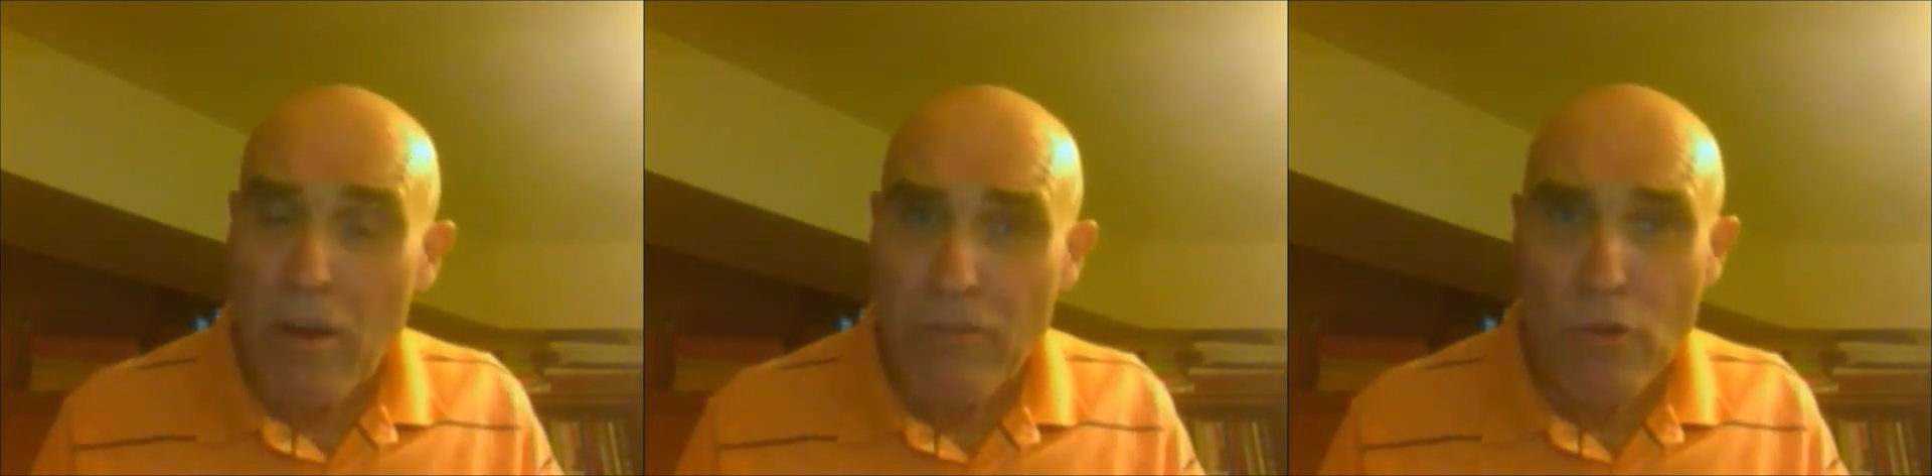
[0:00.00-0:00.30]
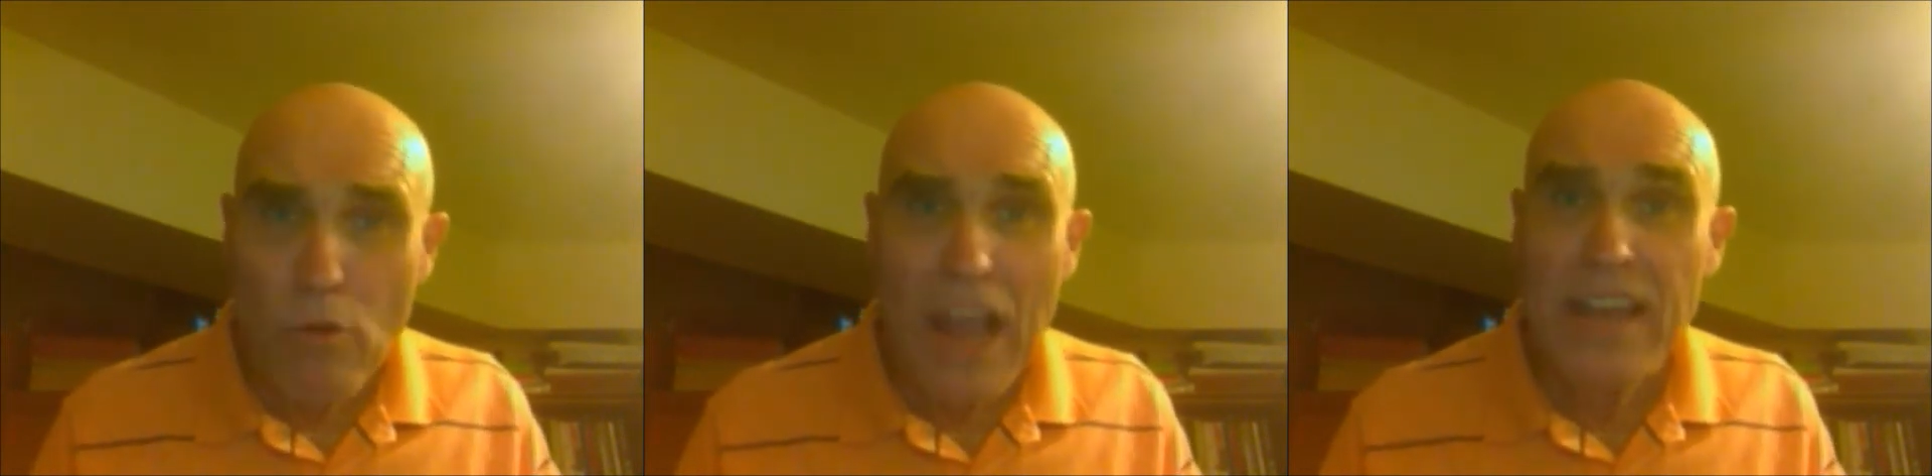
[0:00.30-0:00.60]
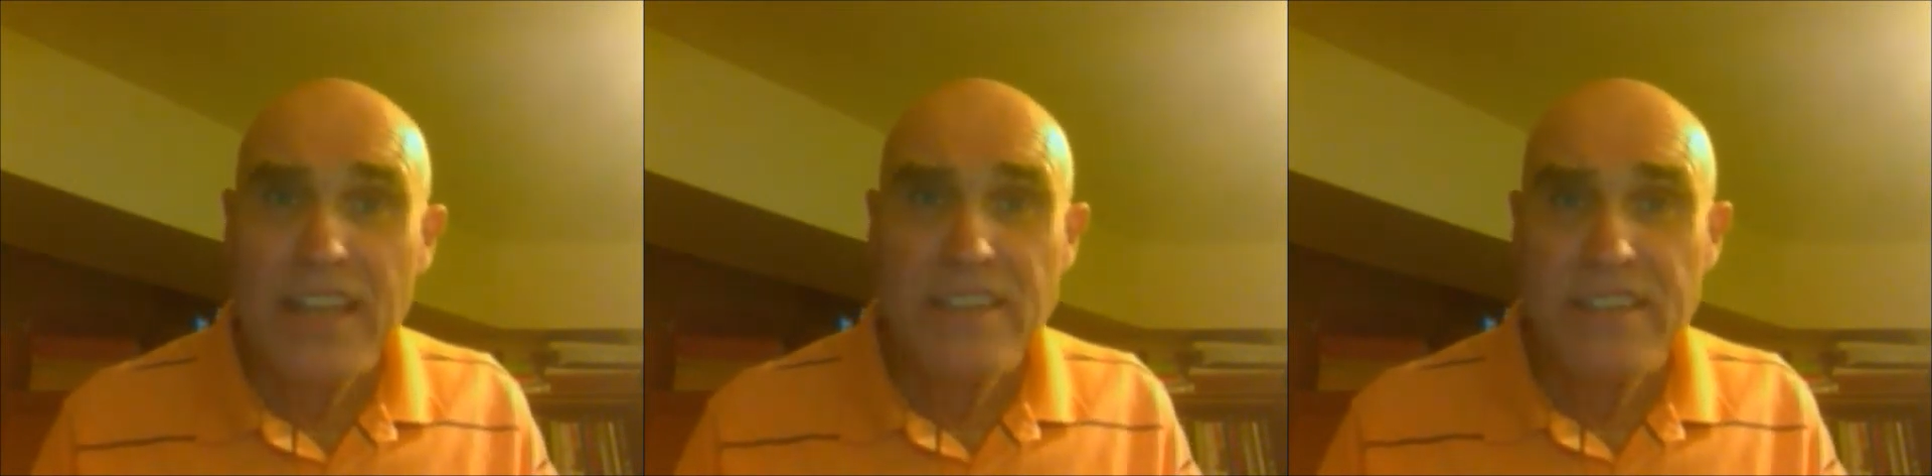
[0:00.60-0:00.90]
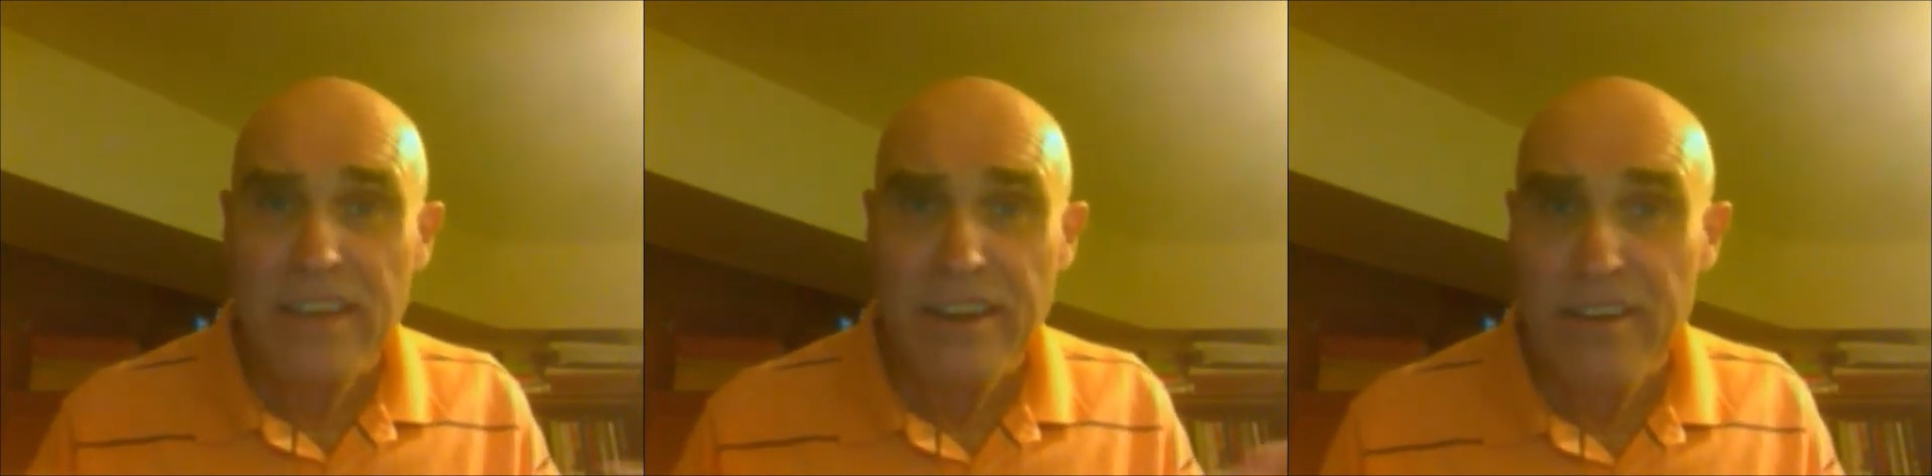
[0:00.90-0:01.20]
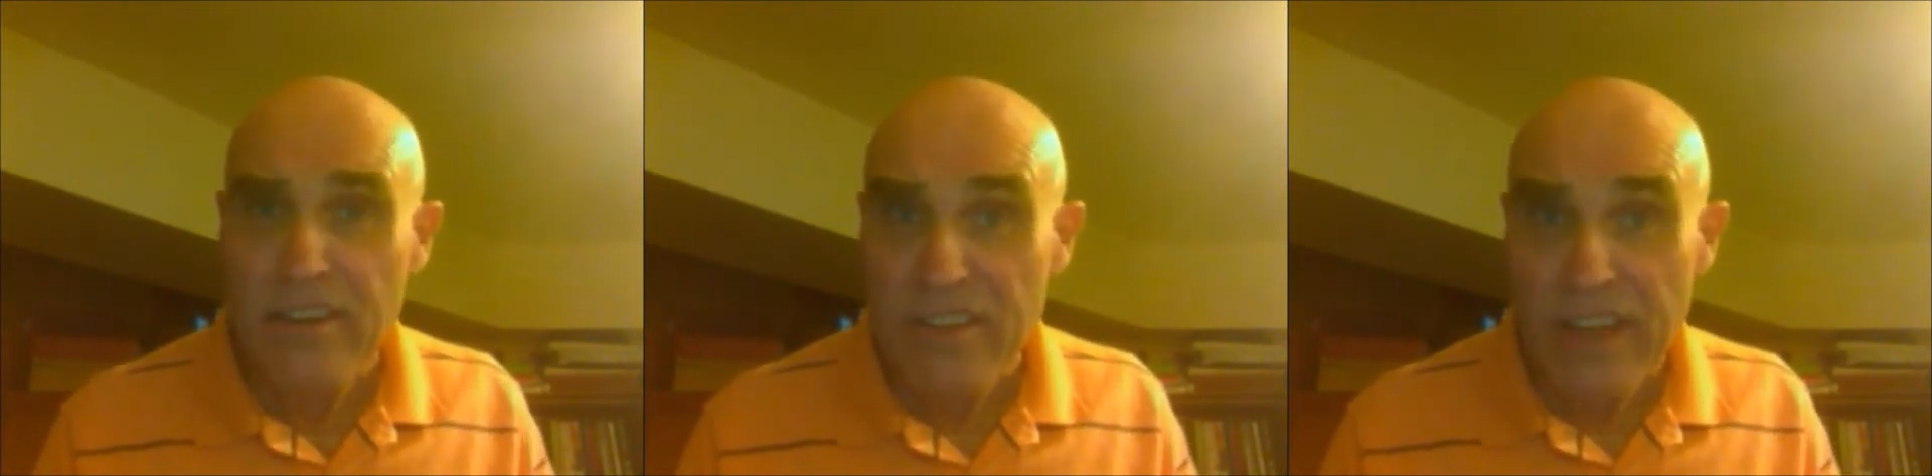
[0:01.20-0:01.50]
a variety of
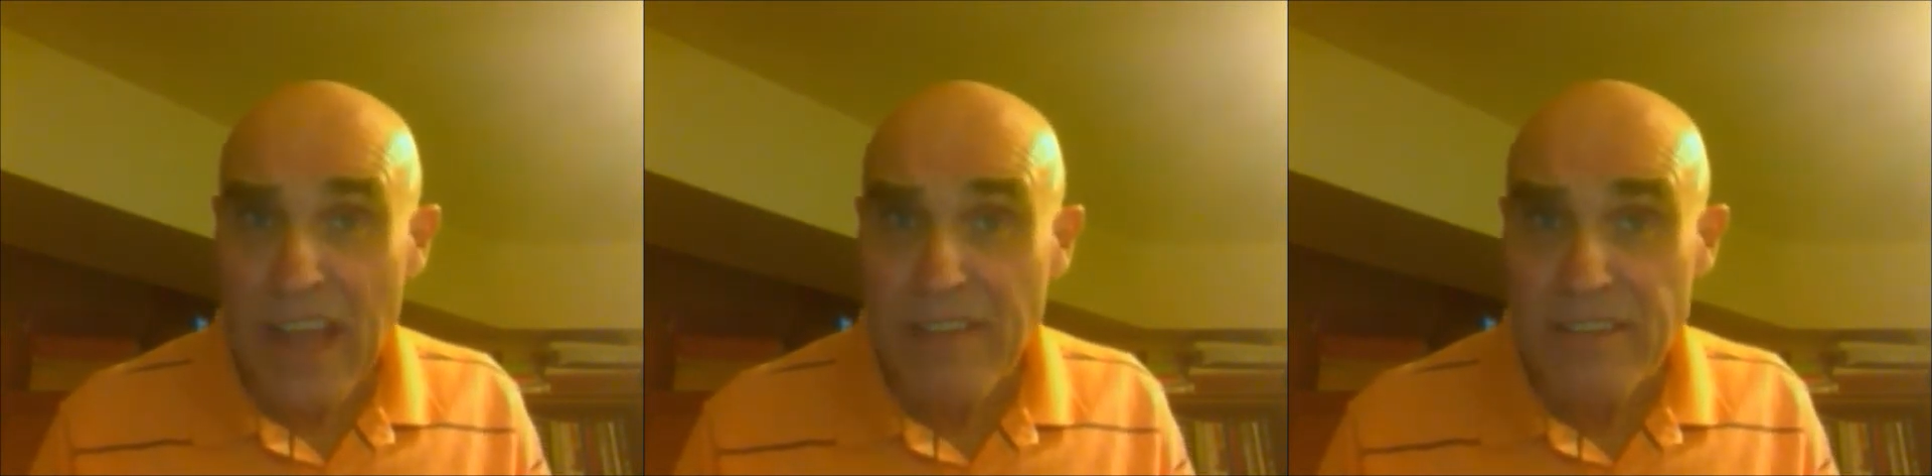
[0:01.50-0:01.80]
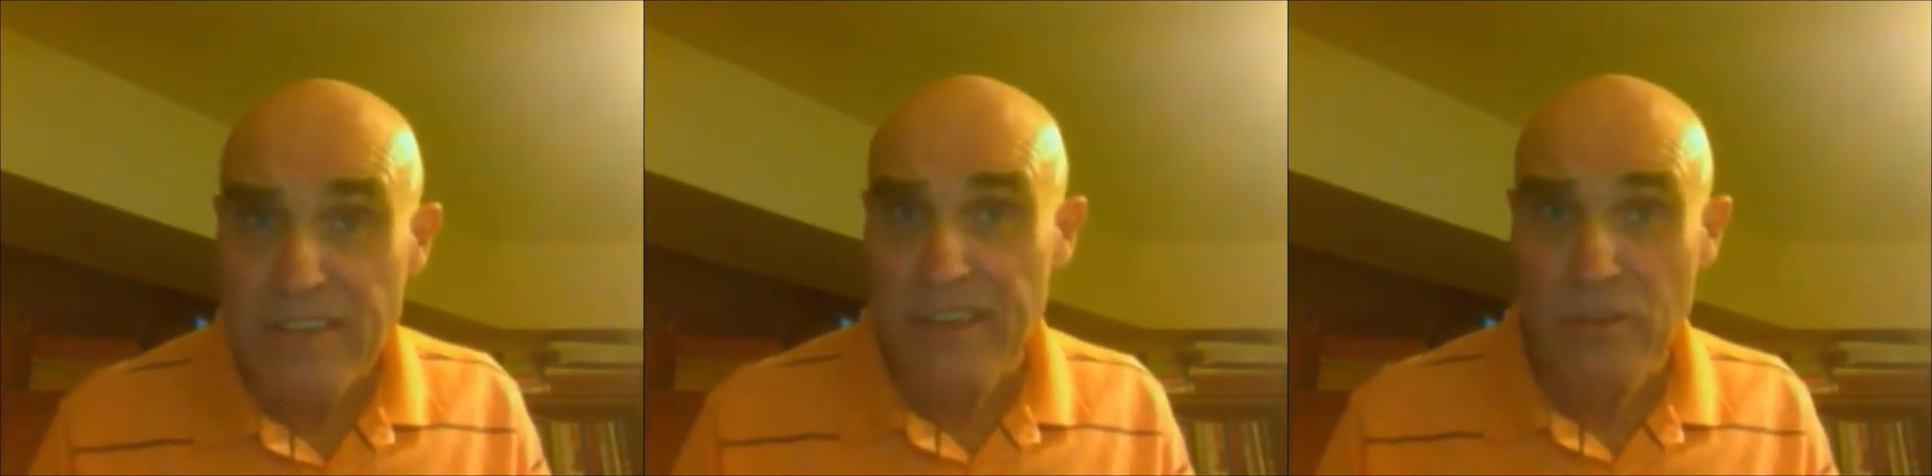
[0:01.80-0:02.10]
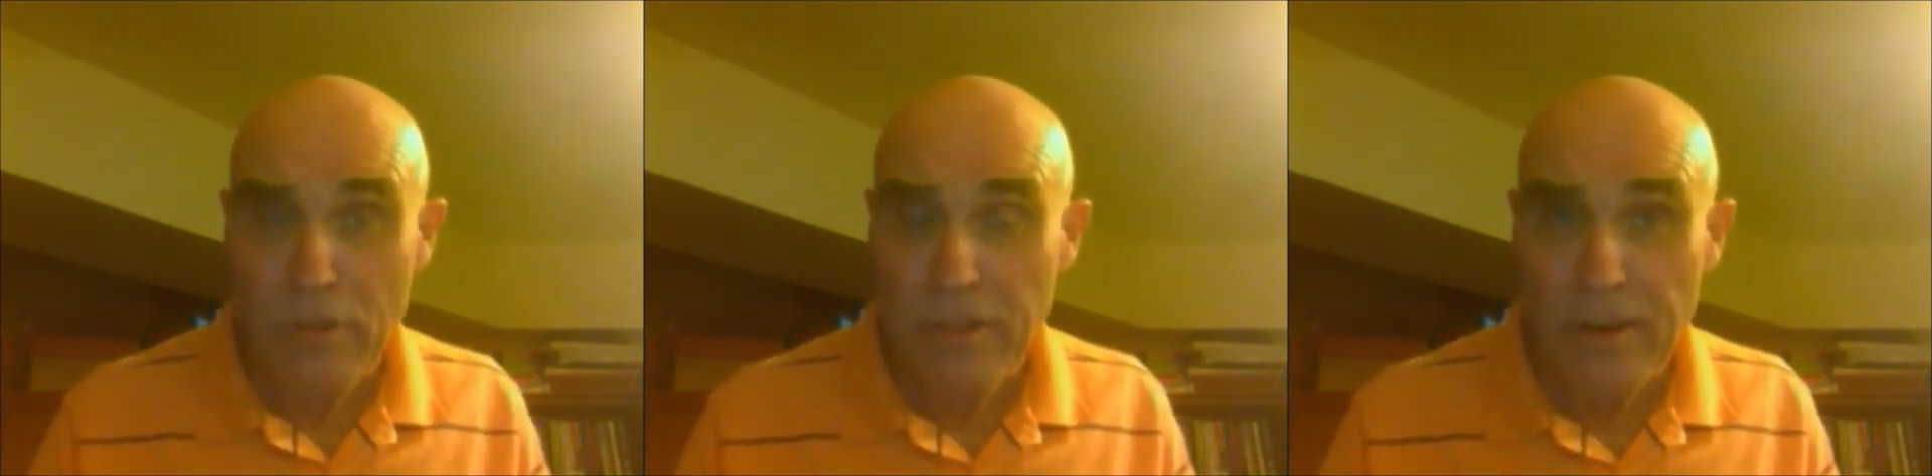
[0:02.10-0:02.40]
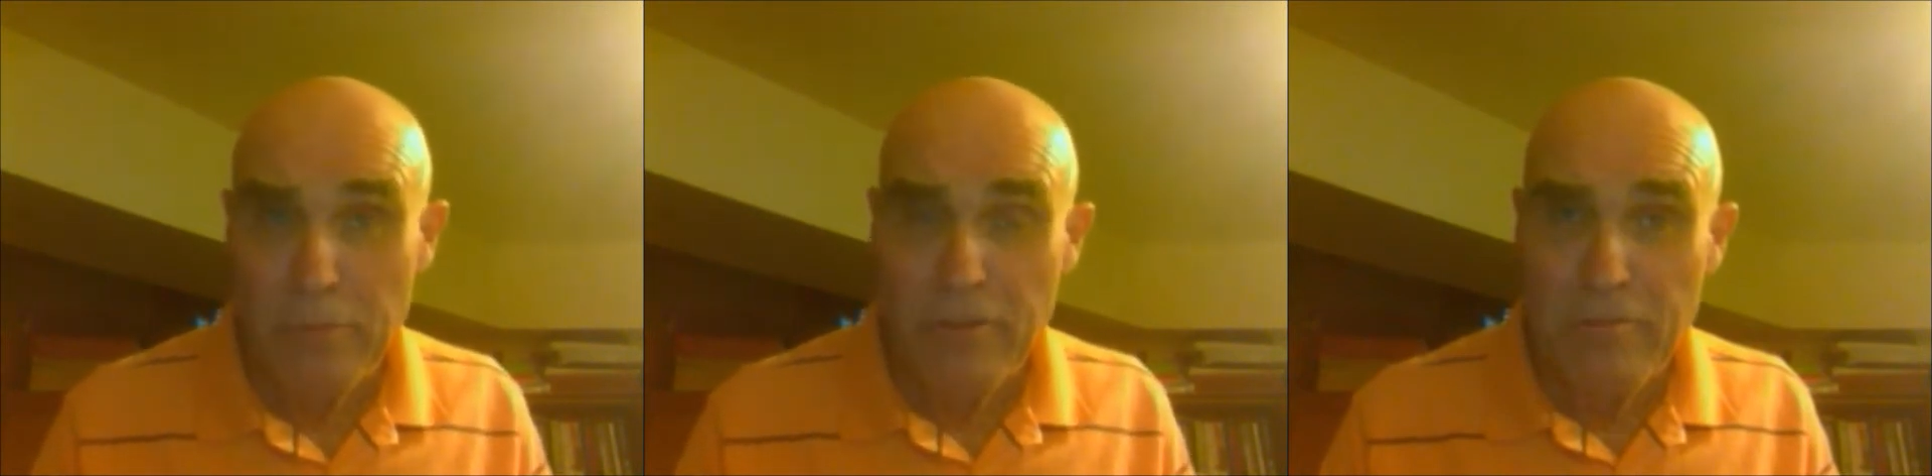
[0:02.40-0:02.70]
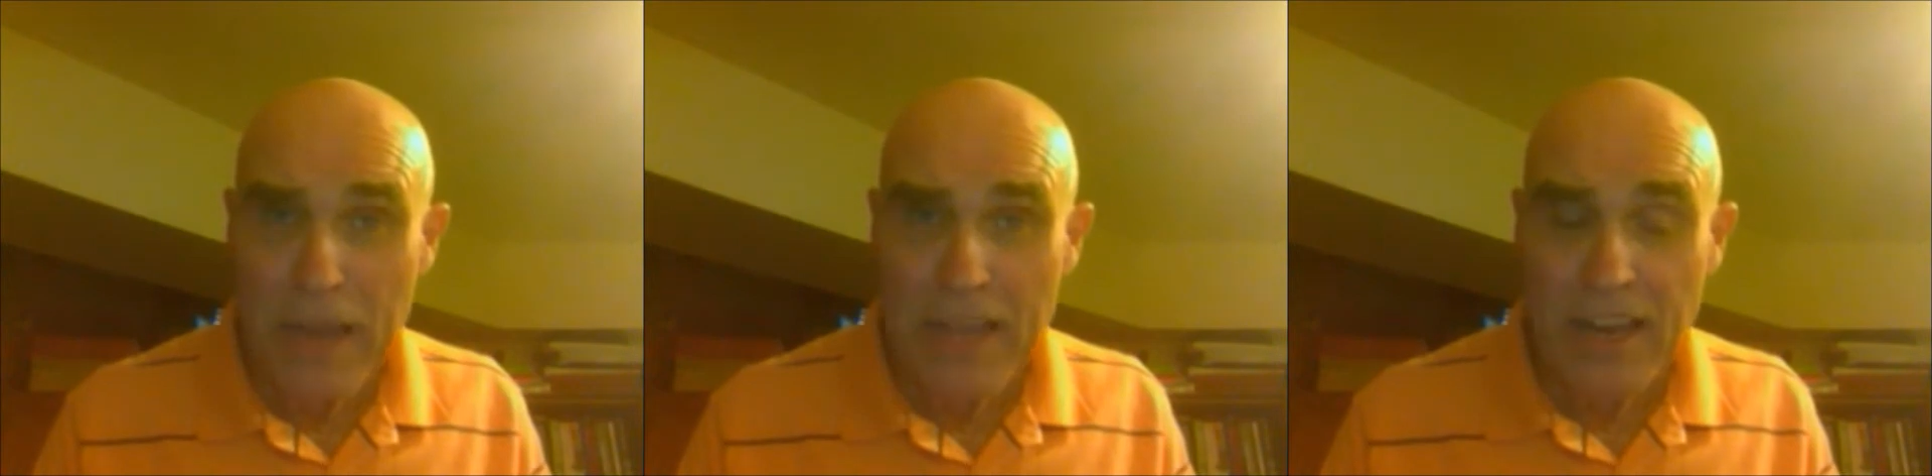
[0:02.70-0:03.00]
scenarios that I've seen with a number of my